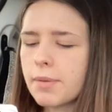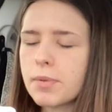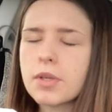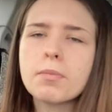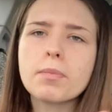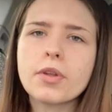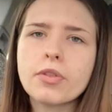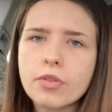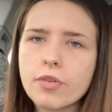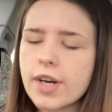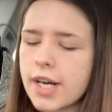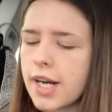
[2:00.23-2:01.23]
Tip number
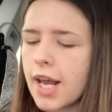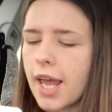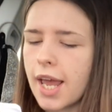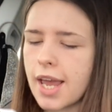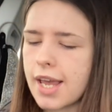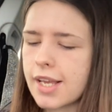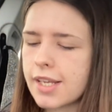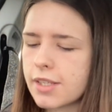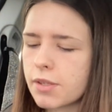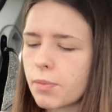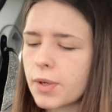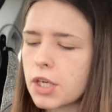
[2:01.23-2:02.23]
three
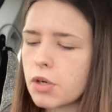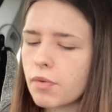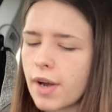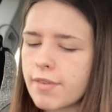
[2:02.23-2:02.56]
is, when you arrive